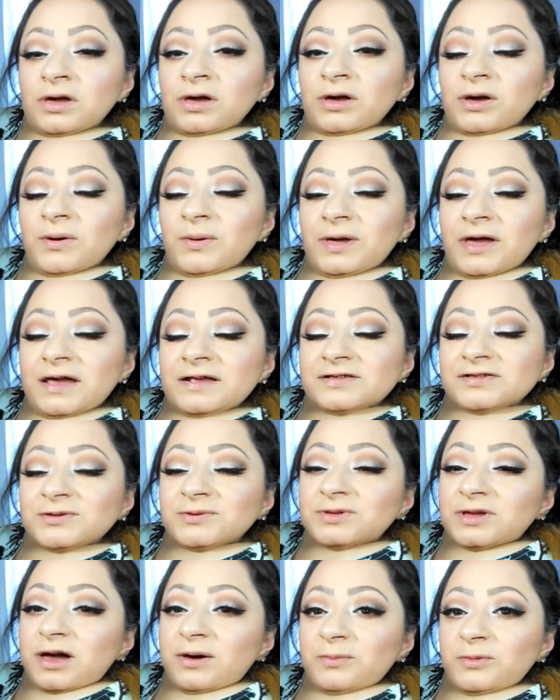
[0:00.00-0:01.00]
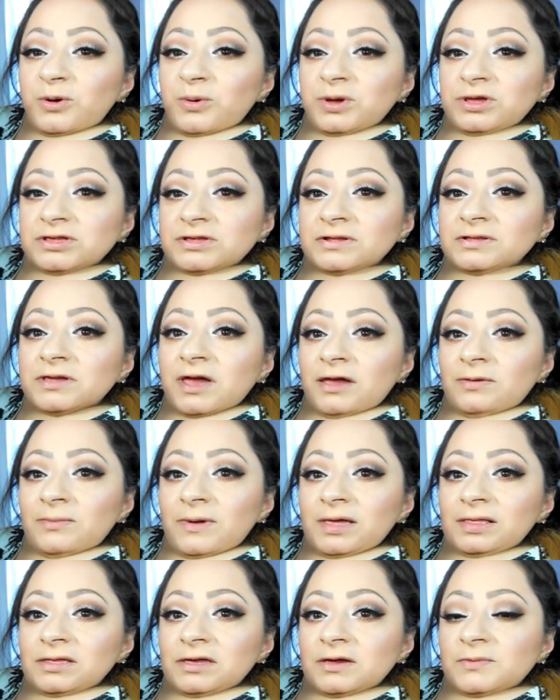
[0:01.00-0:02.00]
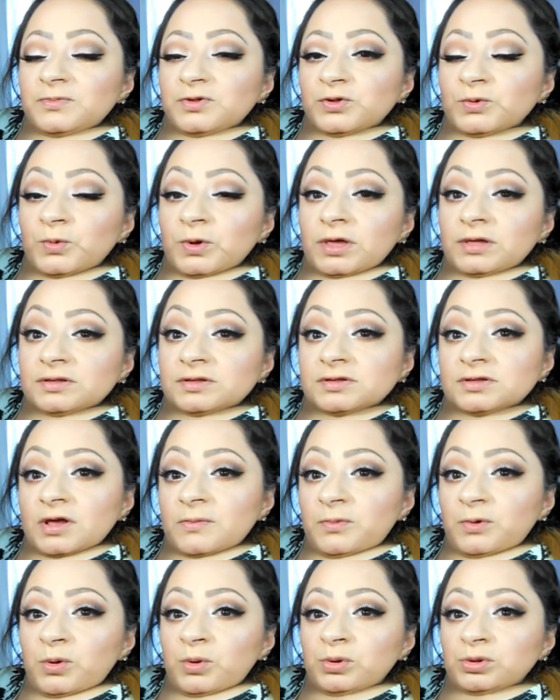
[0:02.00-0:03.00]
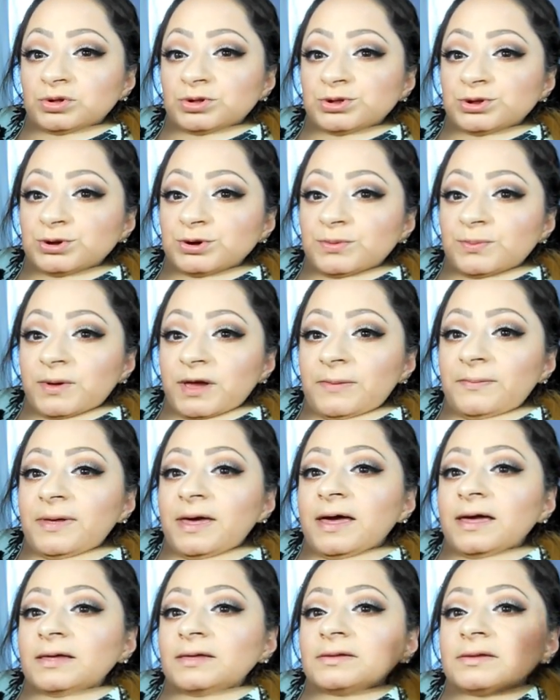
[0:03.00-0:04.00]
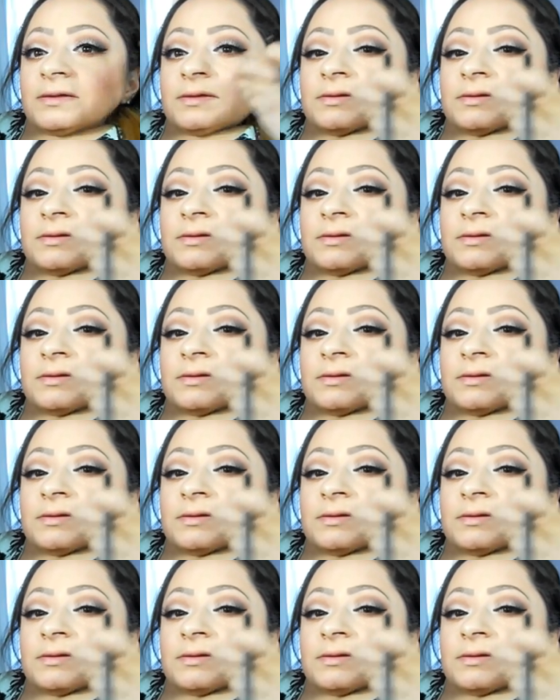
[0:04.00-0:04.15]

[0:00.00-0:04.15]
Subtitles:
Okay, so now I'm going to line my lips with Subculture by MAC.